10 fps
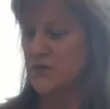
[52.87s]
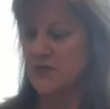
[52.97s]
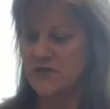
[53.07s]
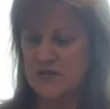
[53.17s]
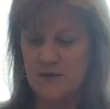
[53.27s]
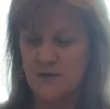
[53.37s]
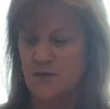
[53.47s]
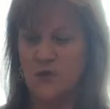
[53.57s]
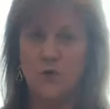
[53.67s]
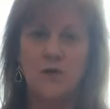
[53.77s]
For
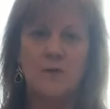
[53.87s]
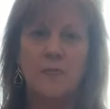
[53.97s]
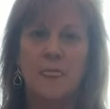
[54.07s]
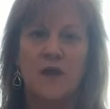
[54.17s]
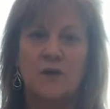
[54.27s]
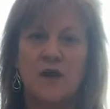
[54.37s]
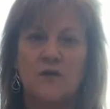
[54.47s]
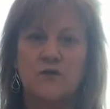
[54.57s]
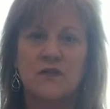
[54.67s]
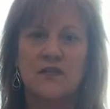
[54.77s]
example, I really